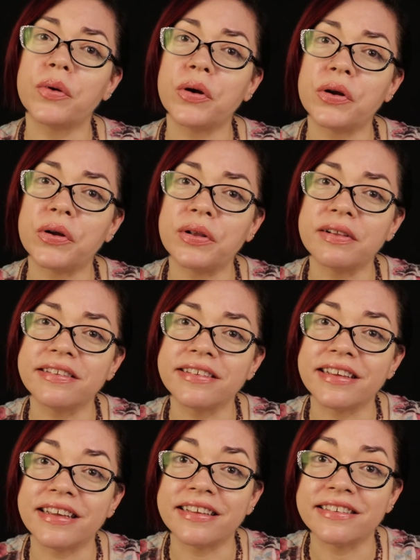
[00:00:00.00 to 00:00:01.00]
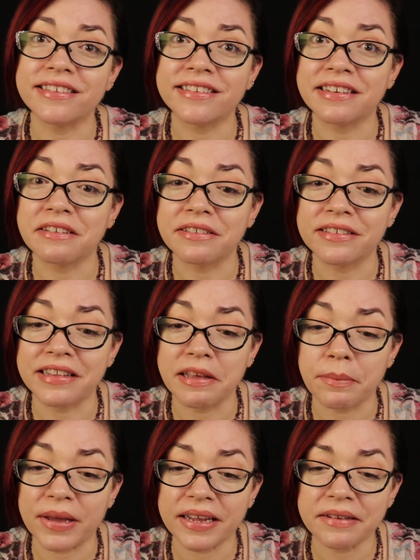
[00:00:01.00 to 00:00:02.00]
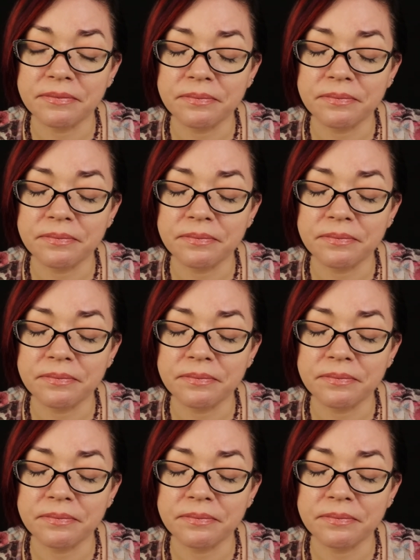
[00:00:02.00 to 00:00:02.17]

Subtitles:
world is still sleeping.